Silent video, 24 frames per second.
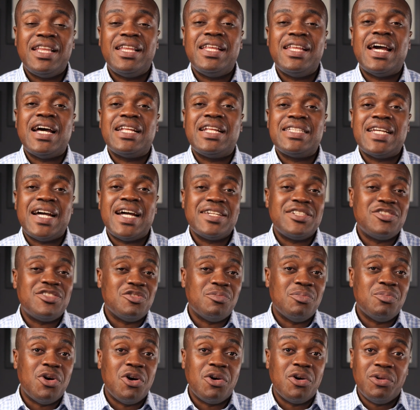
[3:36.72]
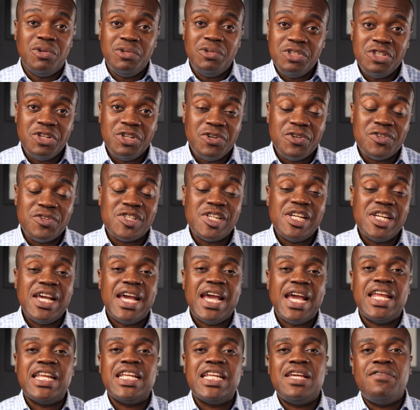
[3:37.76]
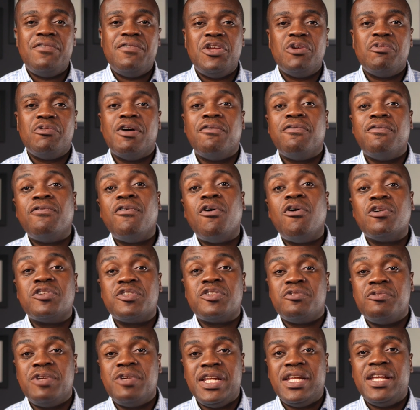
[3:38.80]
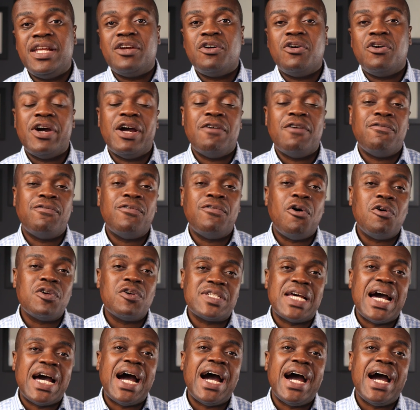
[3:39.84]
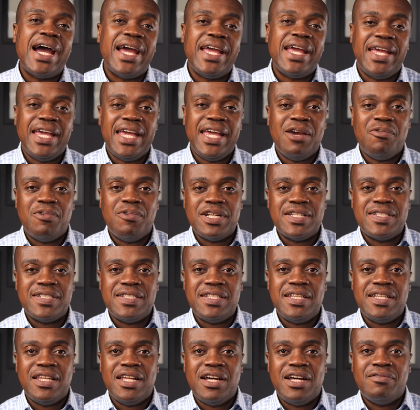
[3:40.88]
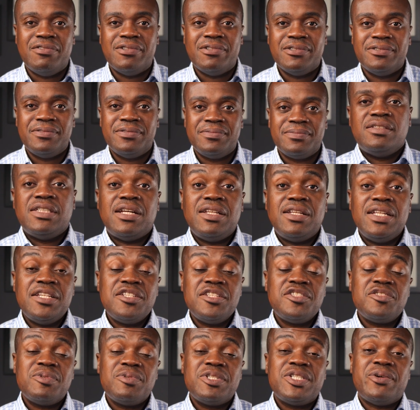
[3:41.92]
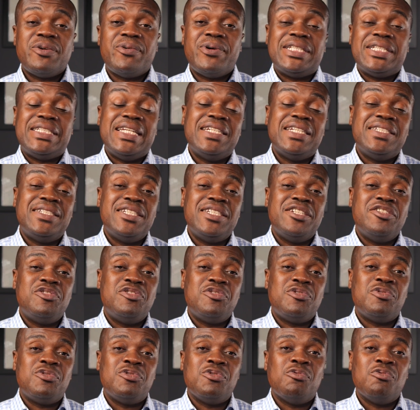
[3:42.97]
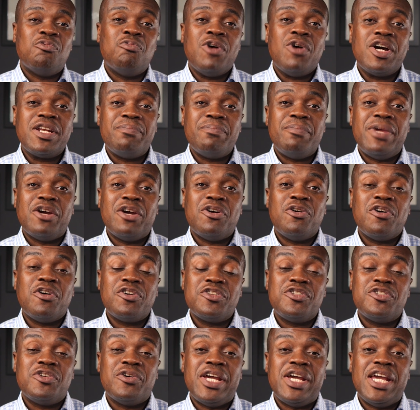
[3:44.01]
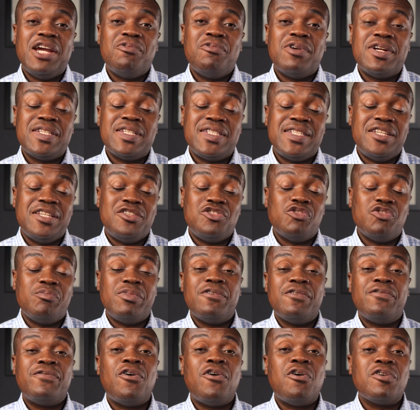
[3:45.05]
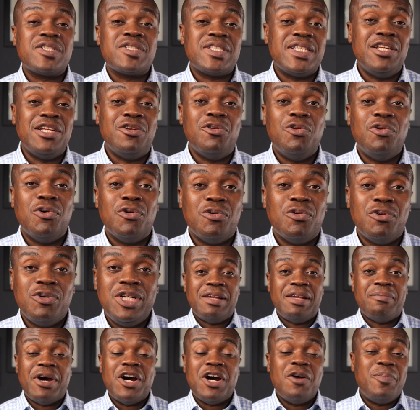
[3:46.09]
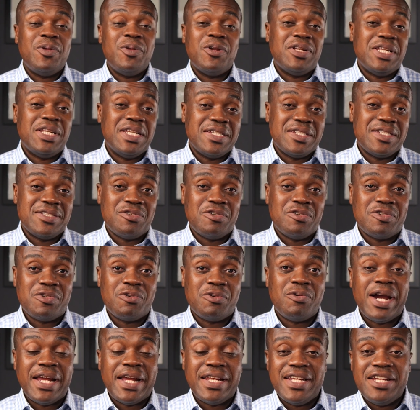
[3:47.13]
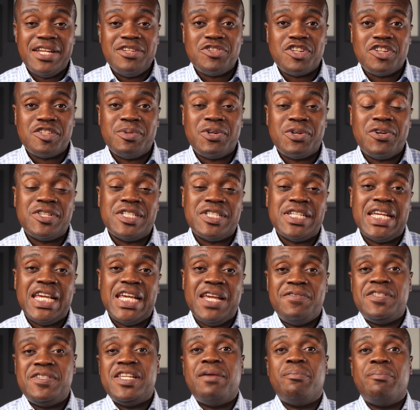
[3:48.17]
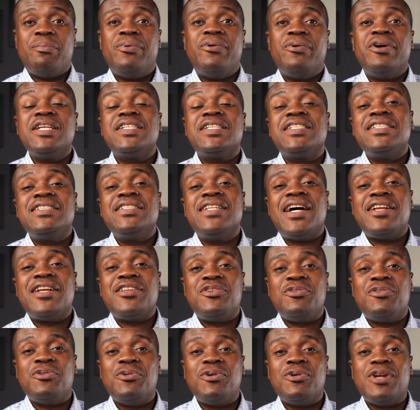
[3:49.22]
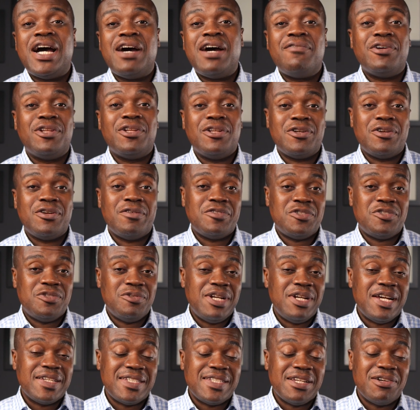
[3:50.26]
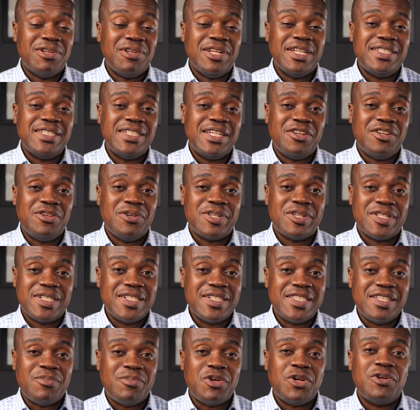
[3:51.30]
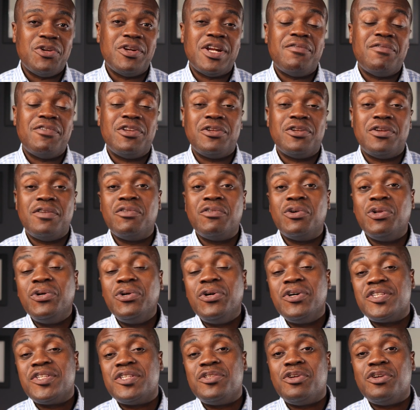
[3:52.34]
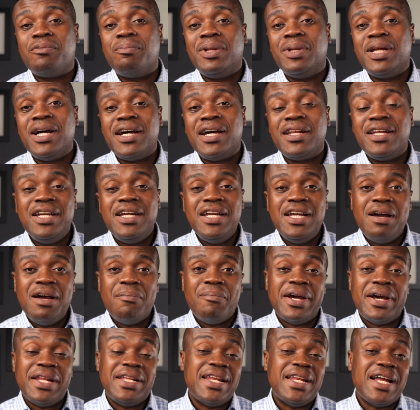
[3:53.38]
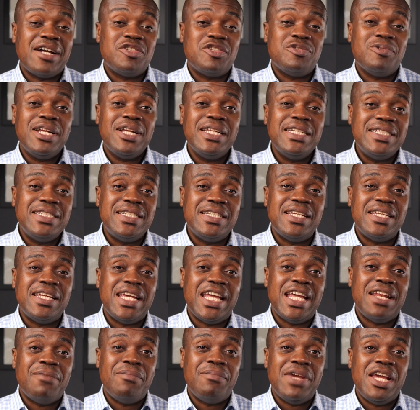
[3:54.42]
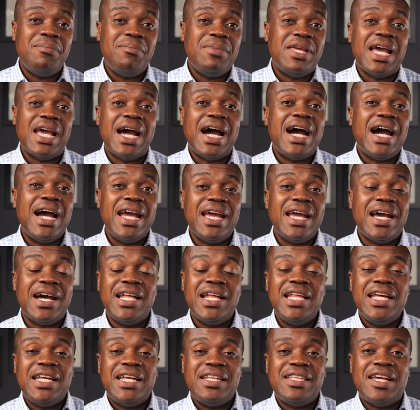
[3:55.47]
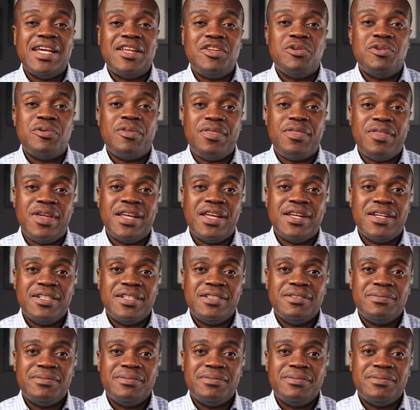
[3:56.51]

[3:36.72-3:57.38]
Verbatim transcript: they are attached to more glucose and giving you a false reading or a false high A1C level. Now let's switch our attention to what may cause your A1C to be falsely low. In my opinion, this is also quite dangerous because it gives the impression that you don't have a lot of sugar circulating in your system or you don't have a lot of glucose in your blood, but in actuality, it may be higher than you think.